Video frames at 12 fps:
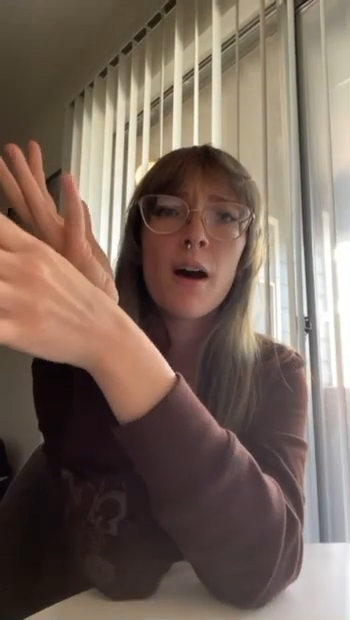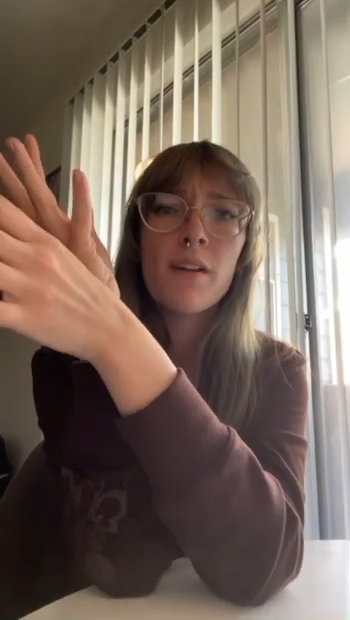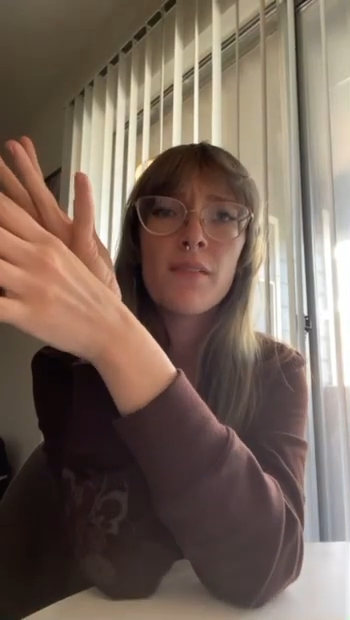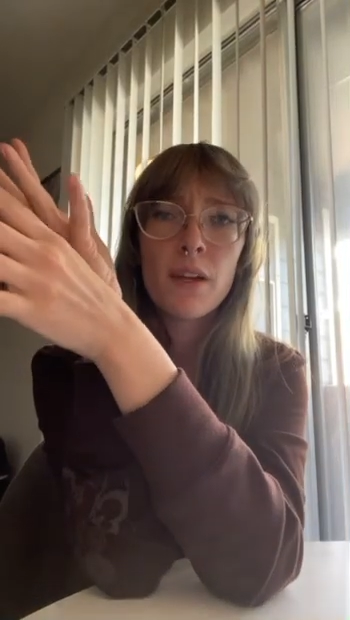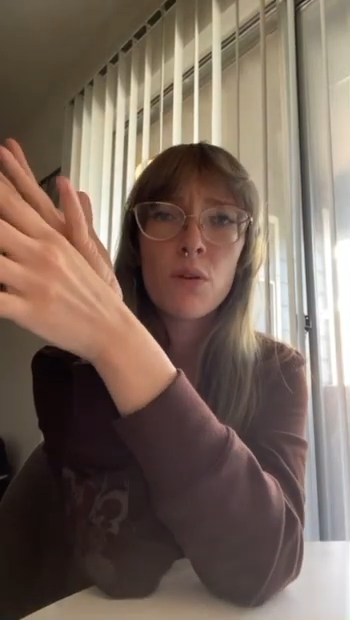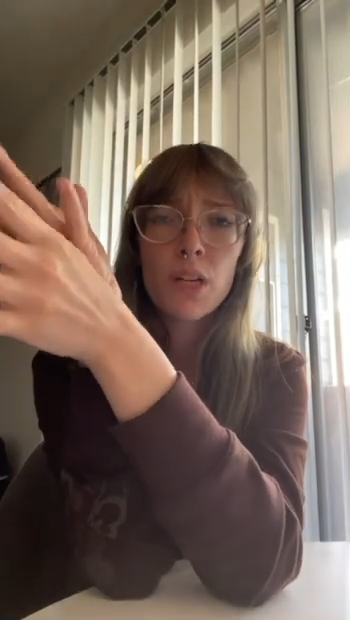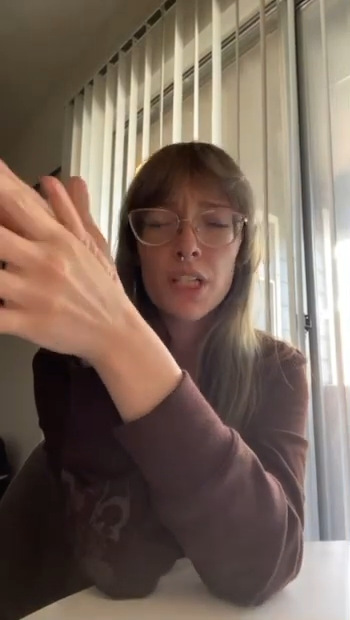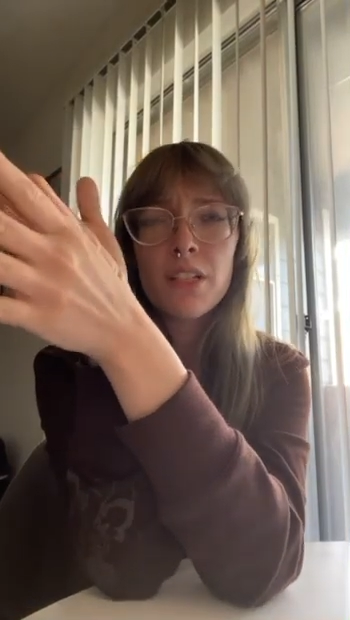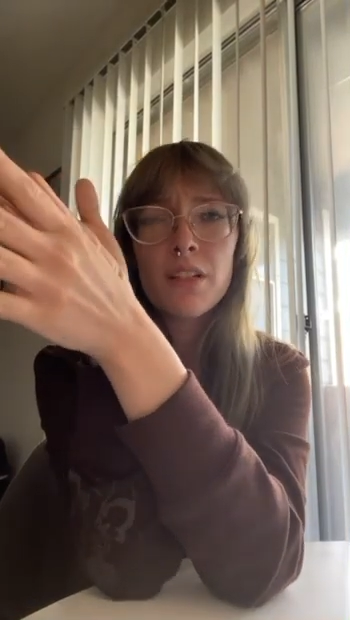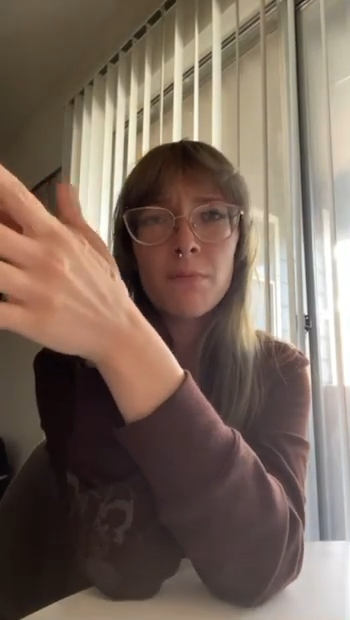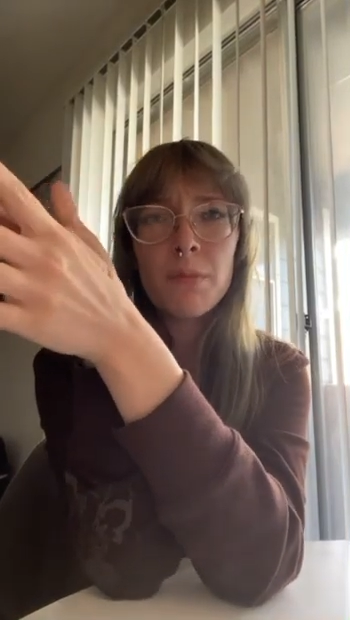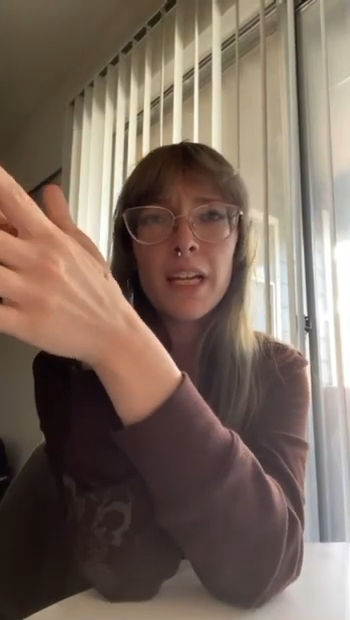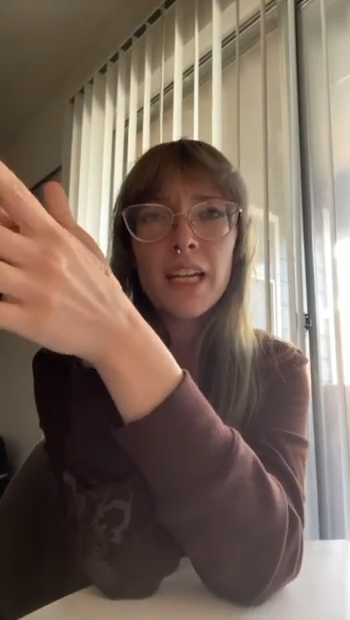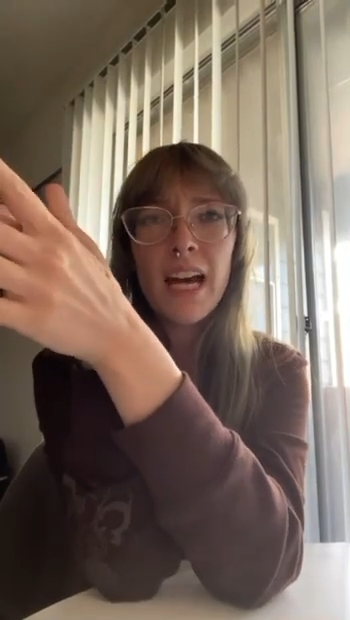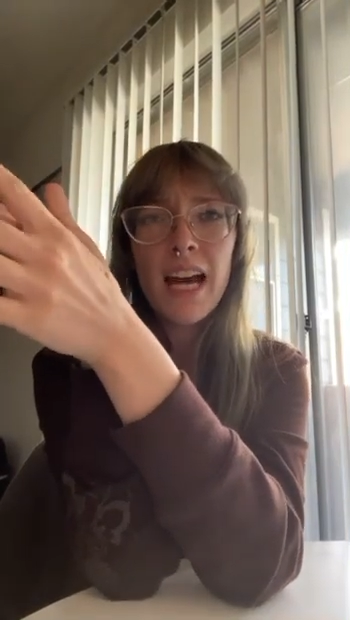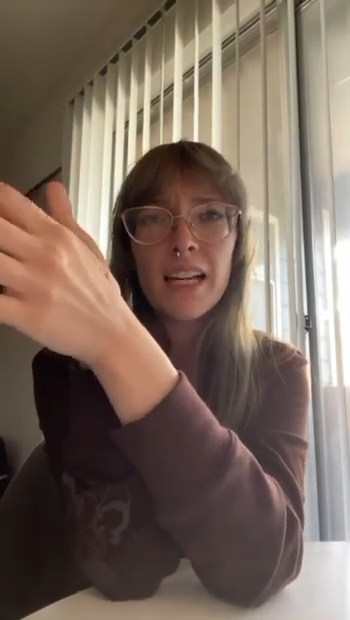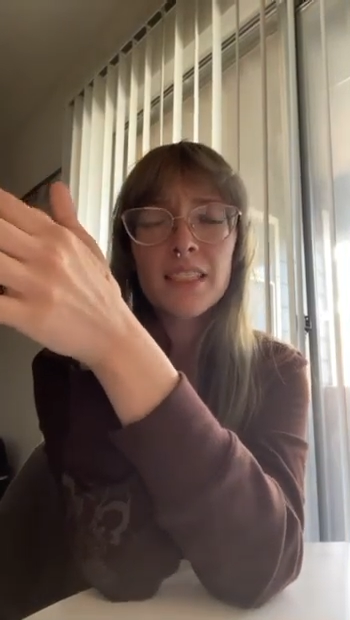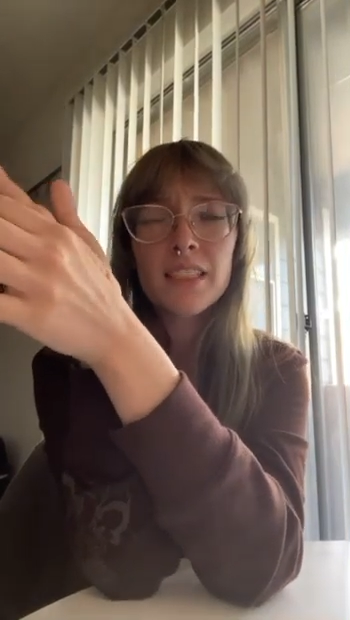of a question being
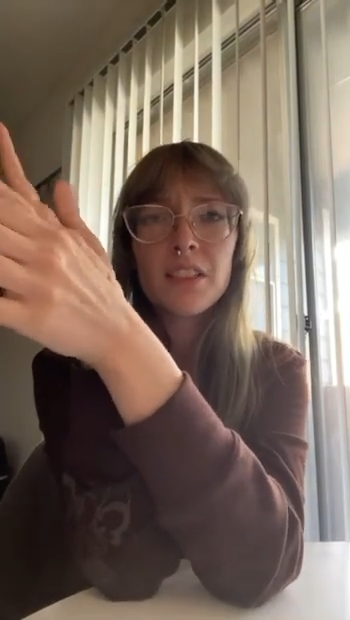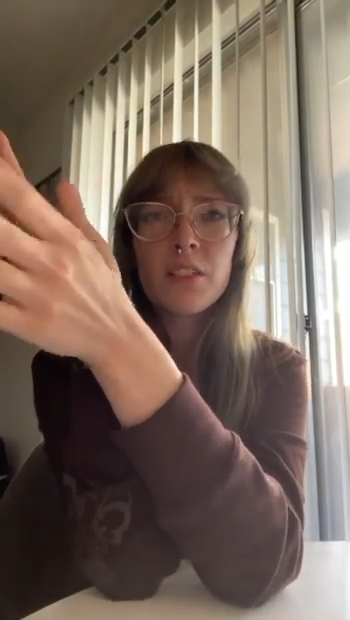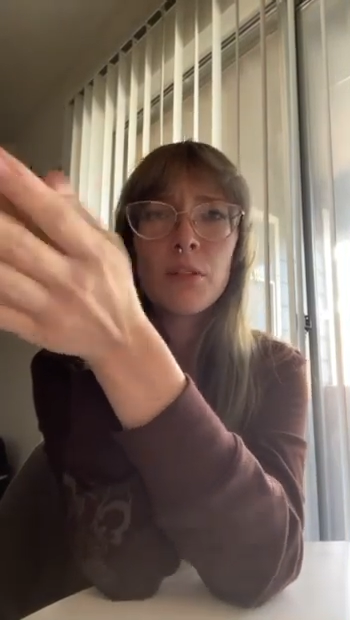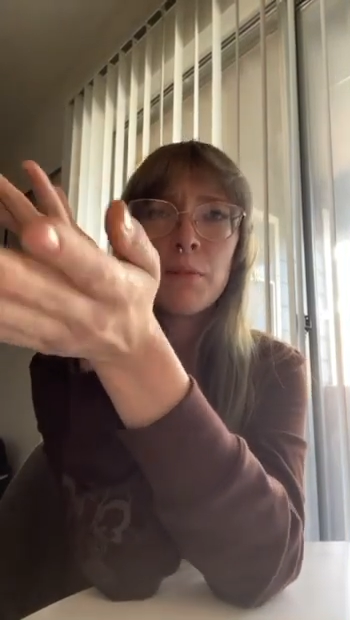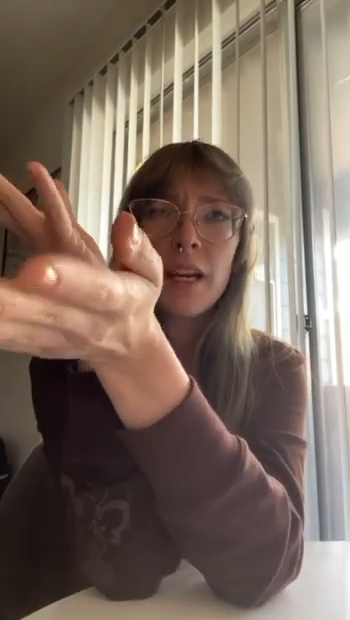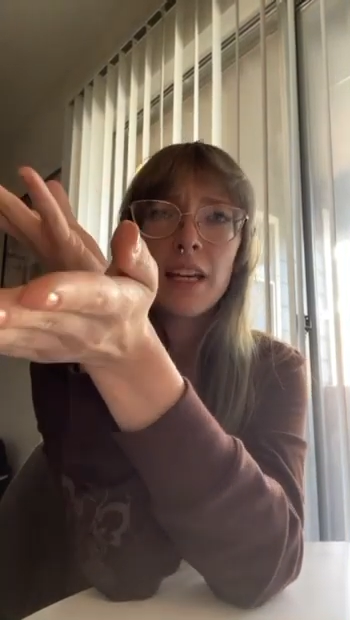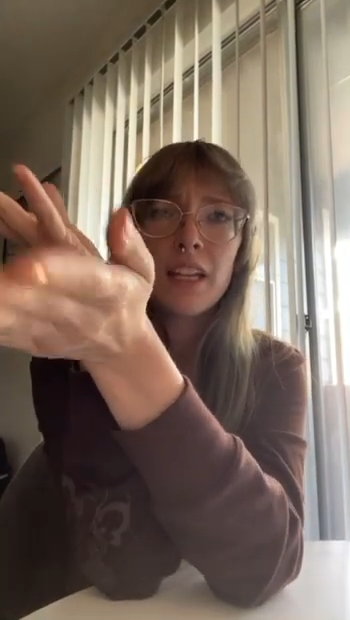asked to make